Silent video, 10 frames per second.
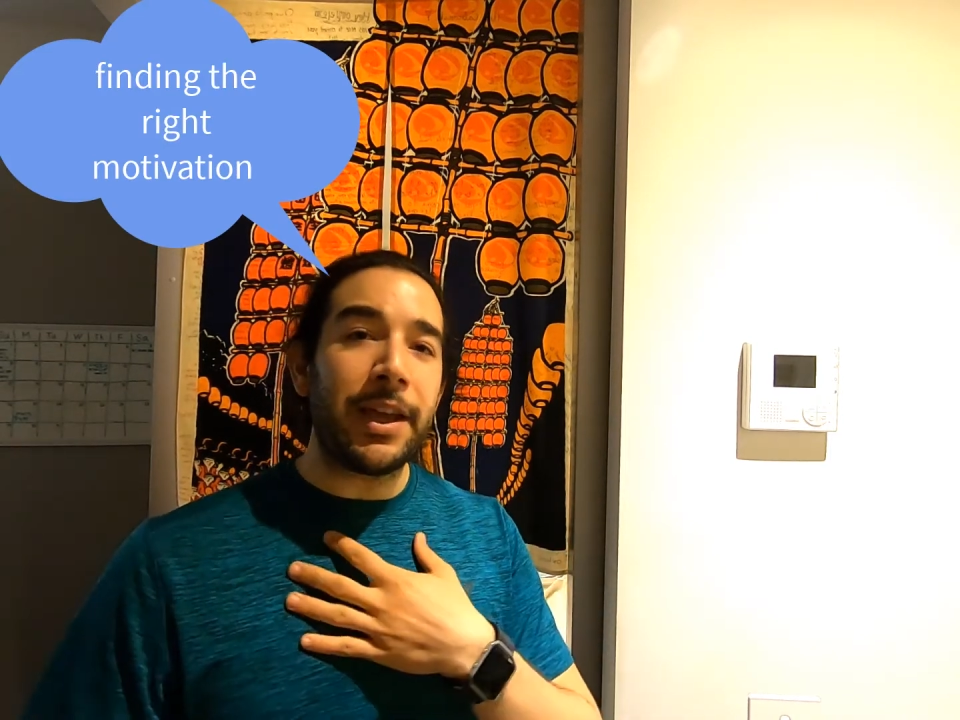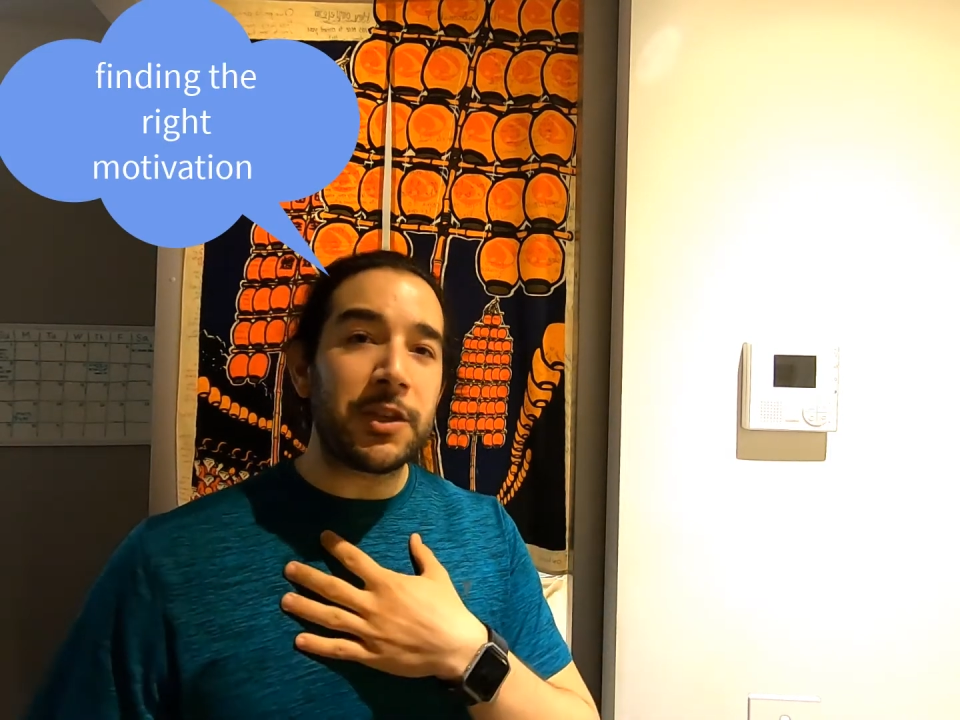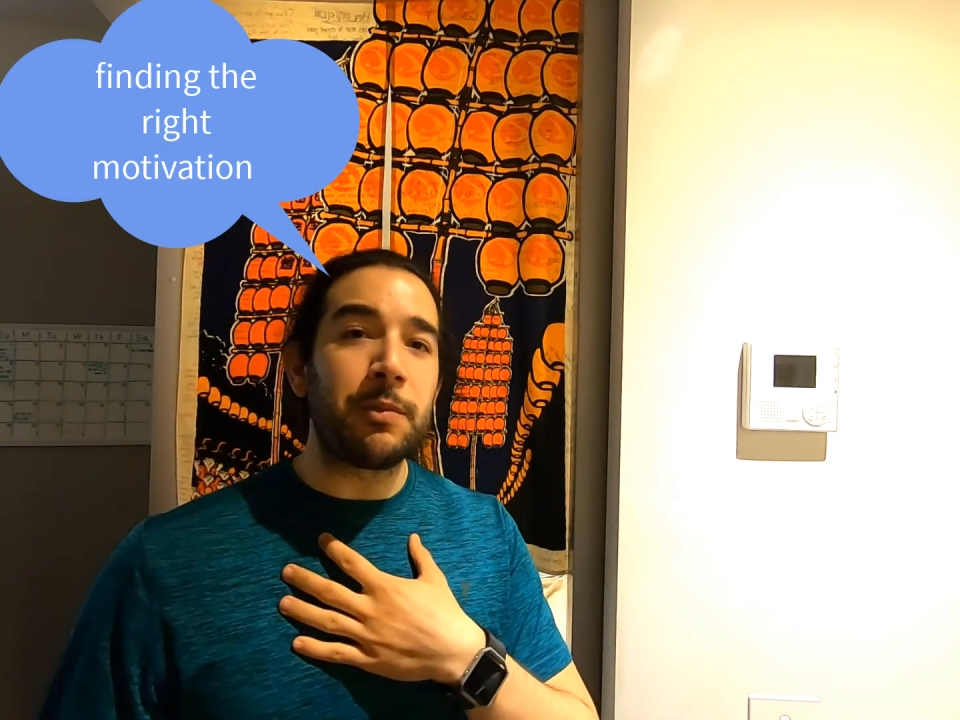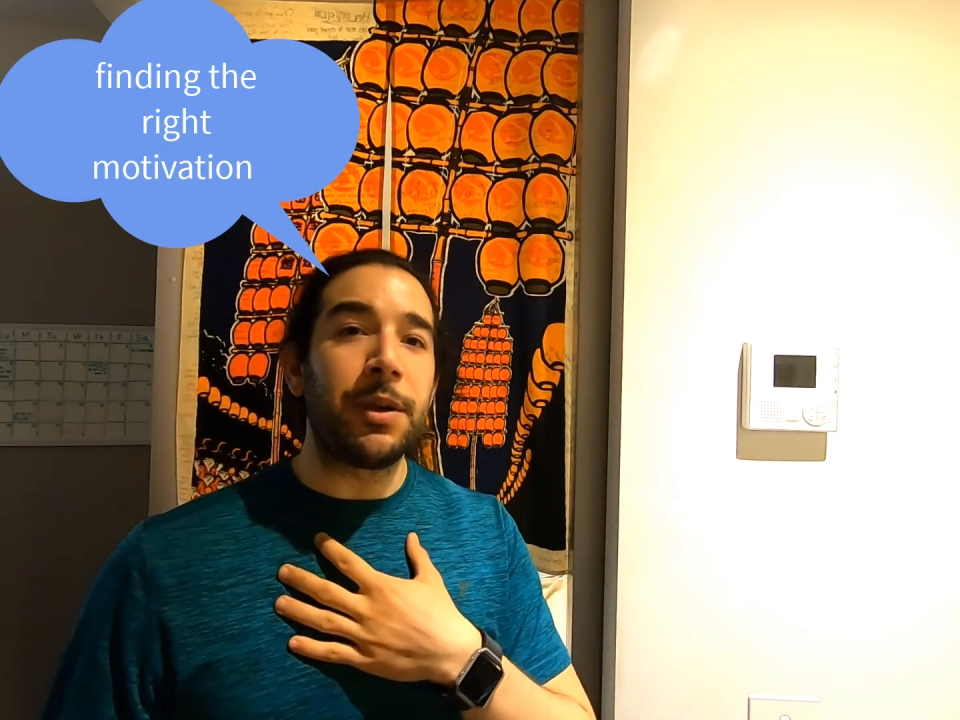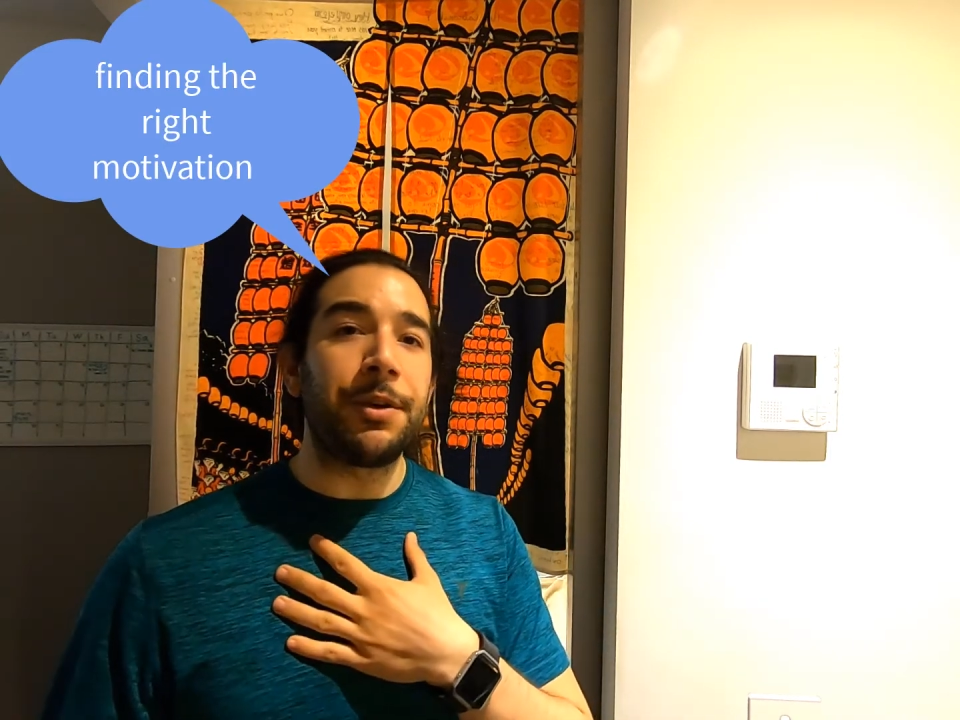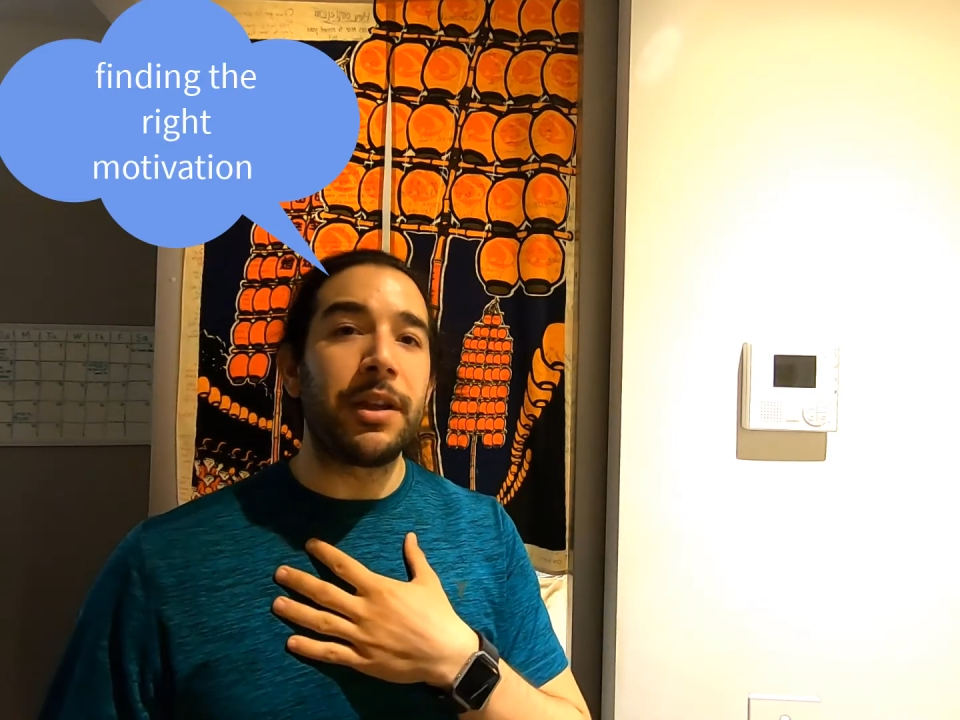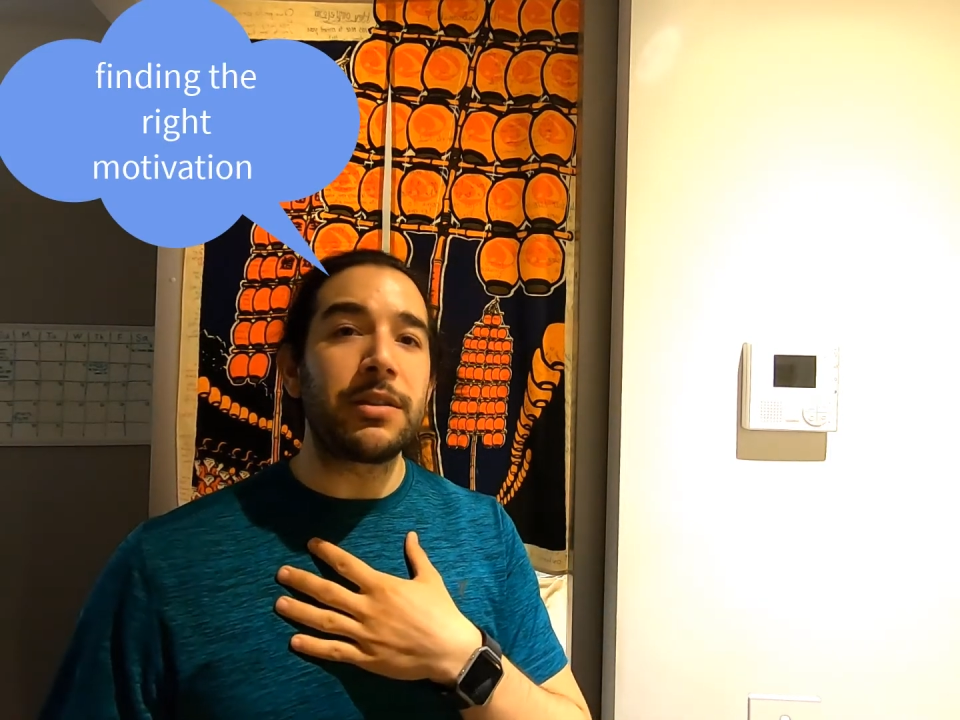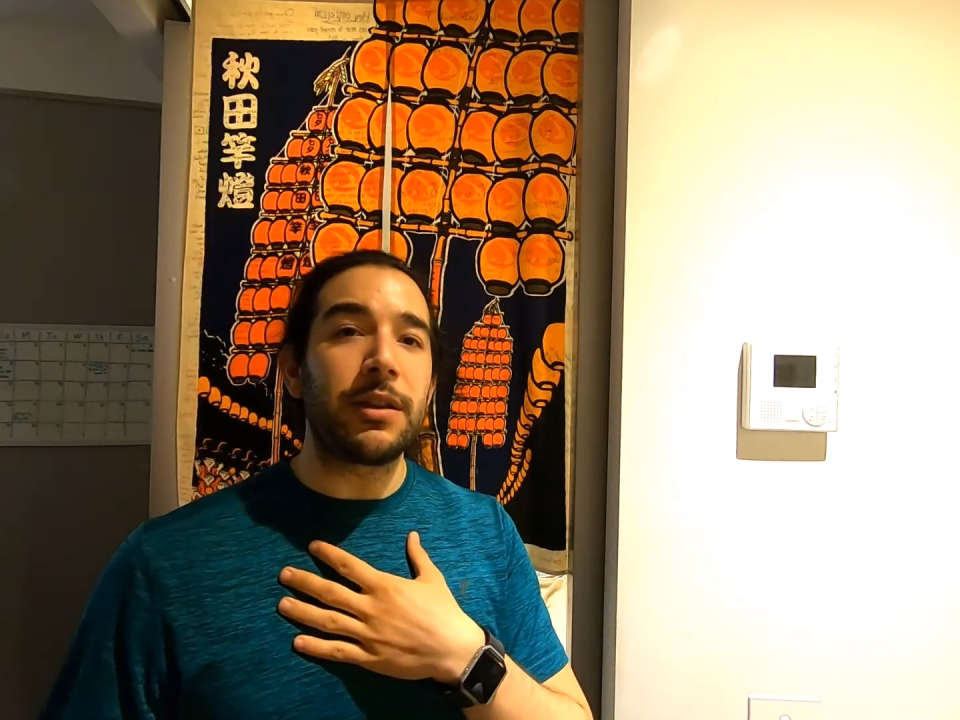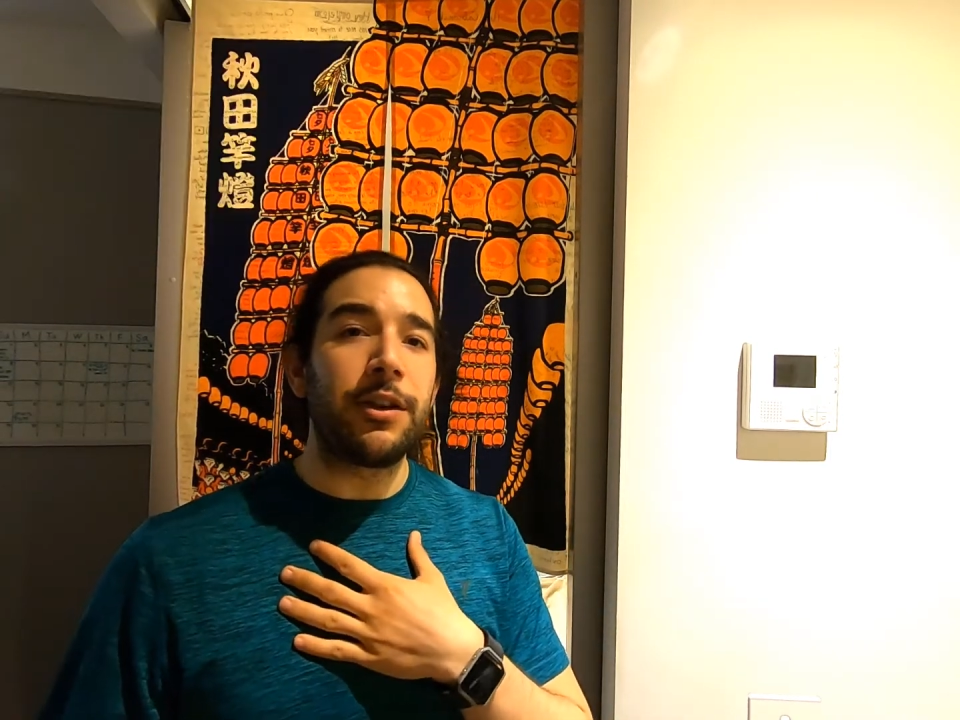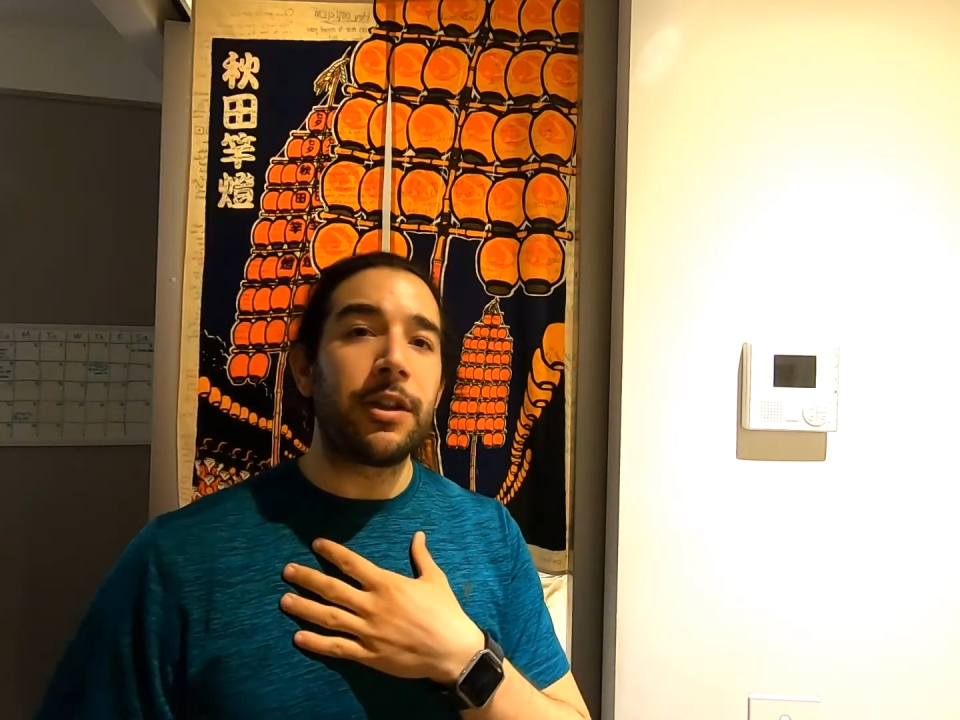
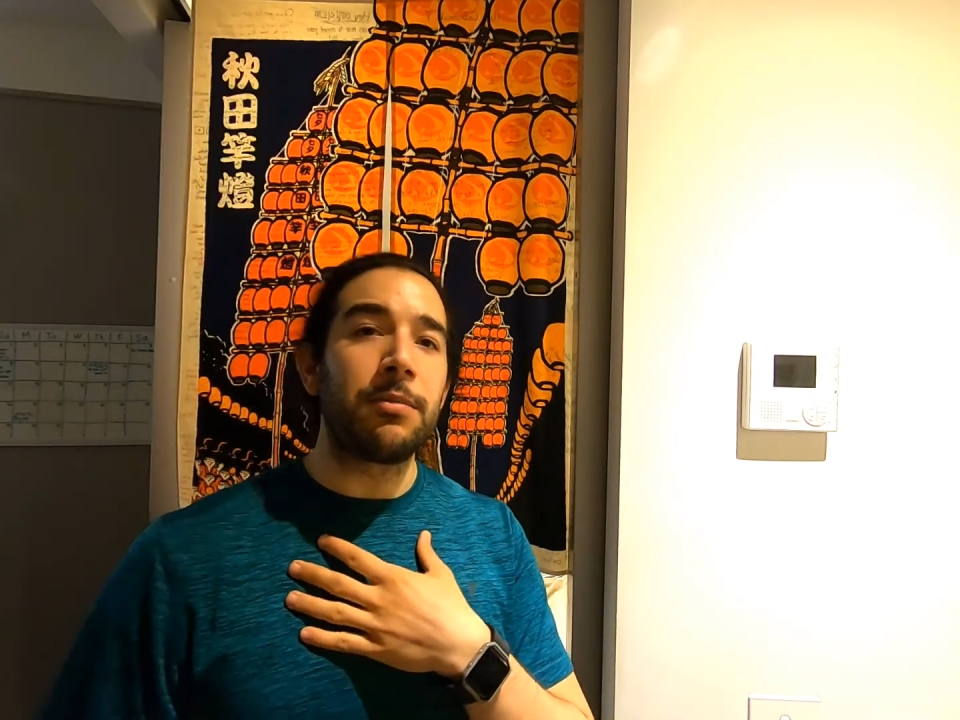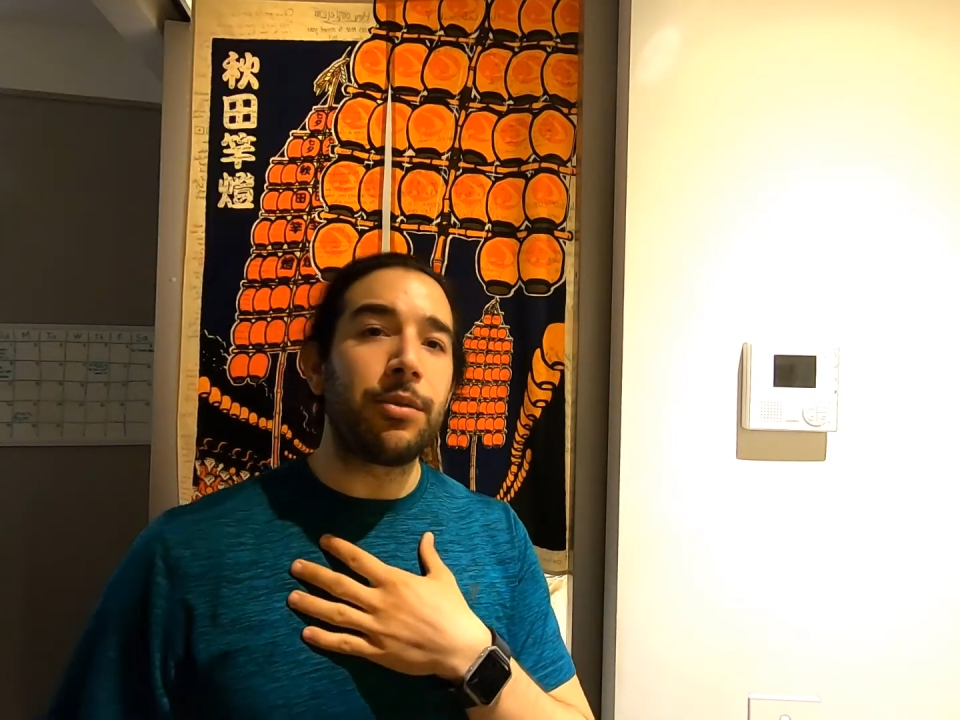experience learning